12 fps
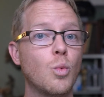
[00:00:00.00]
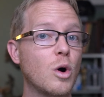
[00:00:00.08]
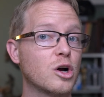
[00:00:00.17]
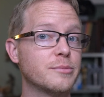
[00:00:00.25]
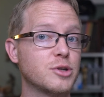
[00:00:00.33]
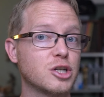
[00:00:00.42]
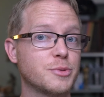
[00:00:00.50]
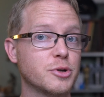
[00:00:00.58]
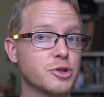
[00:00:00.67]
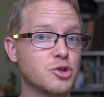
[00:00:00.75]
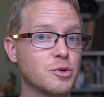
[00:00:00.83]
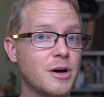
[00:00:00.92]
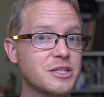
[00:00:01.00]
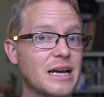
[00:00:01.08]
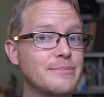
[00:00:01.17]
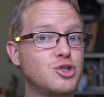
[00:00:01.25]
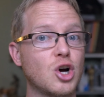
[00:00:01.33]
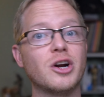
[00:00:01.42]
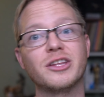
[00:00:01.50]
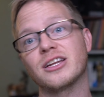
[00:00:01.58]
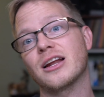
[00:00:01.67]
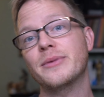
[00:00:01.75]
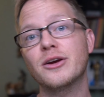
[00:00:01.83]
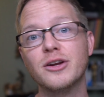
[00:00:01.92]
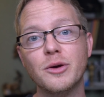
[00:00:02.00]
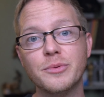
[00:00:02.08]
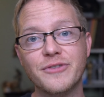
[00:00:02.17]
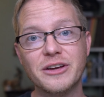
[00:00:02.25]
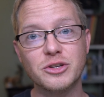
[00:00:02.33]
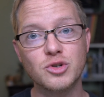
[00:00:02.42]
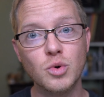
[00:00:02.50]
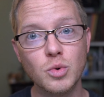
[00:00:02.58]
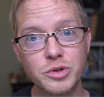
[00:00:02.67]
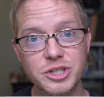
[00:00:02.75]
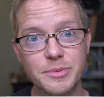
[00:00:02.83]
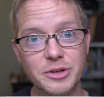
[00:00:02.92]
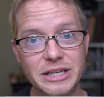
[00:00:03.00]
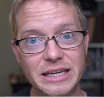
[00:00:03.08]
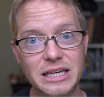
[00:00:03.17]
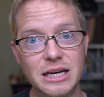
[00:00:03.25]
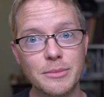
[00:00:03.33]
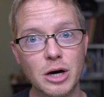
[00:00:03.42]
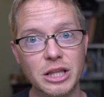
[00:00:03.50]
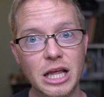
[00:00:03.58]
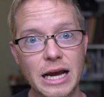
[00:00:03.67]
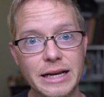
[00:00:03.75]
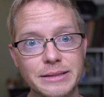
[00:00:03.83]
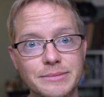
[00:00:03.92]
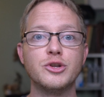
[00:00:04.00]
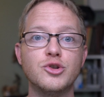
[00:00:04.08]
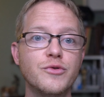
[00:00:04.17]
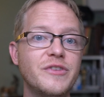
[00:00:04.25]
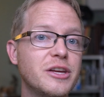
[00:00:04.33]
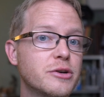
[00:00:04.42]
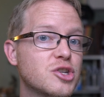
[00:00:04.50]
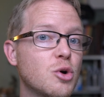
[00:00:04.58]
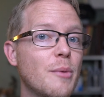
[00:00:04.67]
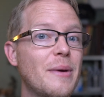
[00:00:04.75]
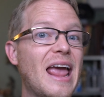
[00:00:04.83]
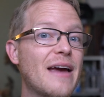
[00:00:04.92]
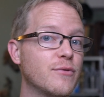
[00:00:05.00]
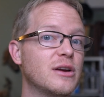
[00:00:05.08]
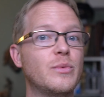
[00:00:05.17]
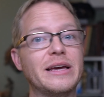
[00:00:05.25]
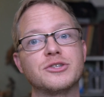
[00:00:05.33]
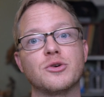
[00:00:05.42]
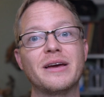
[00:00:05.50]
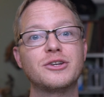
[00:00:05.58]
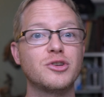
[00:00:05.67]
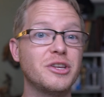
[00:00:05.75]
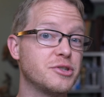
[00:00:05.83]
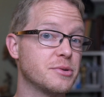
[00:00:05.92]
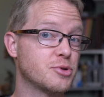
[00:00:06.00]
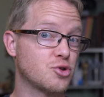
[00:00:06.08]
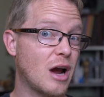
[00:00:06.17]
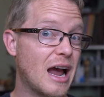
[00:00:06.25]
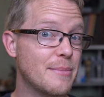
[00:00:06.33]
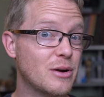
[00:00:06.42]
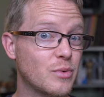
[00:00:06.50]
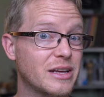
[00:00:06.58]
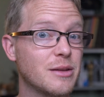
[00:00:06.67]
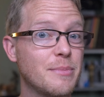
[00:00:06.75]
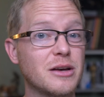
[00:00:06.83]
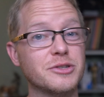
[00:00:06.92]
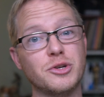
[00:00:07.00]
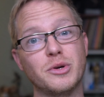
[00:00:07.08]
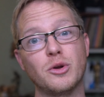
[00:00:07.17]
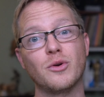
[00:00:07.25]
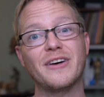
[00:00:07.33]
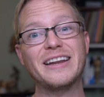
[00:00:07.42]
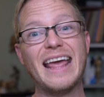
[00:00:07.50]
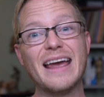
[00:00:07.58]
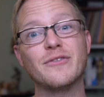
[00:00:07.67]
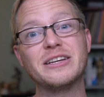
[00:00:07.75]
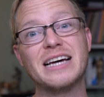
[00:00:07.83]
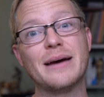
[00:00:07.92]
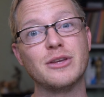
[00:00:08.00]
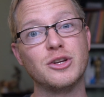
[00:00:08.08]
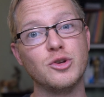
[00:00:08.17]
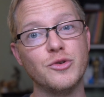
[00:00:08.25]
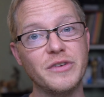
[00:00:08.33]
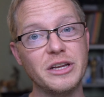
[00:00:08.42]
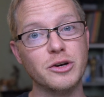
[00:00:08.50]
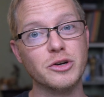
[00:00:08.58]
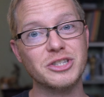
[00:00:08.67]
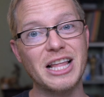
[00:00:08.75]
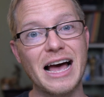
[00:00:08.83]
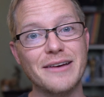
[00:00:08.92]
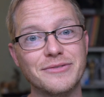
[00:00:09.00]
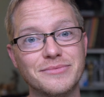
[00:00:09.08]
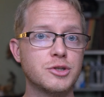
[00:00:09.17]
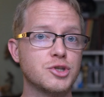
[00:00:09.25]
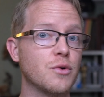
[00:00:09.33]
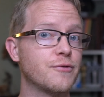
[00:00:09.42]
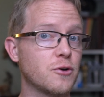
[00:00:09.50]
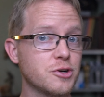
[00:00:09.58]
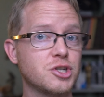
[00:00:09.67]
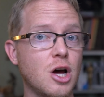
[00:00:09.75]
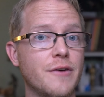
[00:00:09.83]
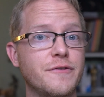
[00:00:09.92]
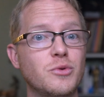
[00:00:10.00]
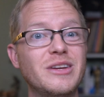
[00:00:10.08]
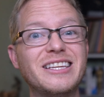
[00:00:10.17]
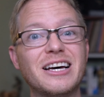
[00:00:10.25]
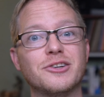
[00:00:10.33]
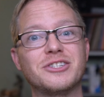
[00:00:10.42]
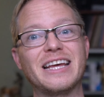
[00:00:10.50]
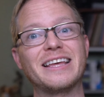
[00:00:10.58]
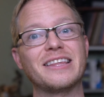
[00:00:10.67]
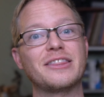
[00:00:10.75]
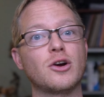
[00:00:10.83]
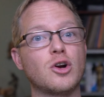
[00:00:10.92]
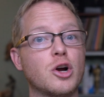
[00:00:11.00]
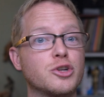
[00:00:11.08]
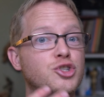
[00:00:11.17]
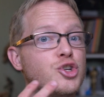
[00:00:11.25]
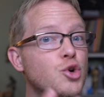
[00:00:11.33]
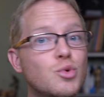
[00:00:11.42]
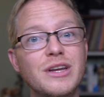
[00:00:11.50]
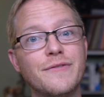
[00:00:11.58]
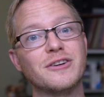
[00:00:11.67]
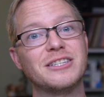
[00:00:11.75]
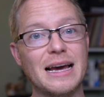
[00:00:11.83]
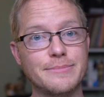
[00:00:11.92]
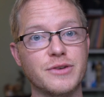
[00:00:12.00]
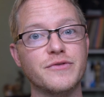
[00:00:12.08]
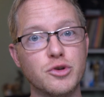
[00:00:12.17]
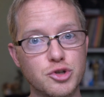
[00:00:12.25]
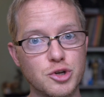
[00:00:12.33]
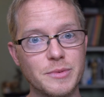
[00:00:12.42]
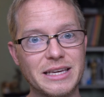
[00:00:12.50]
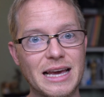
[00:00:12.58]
Welcome to Entrepreneur's Toolbox. I'm Jonathan and I'm here to help you find the tools to build an income online. New videos go up every week, so make sure that you subscribe and ring the bell so you get notified every time that a new video goes live. So first off, you need to understand that there are two different types of YouTube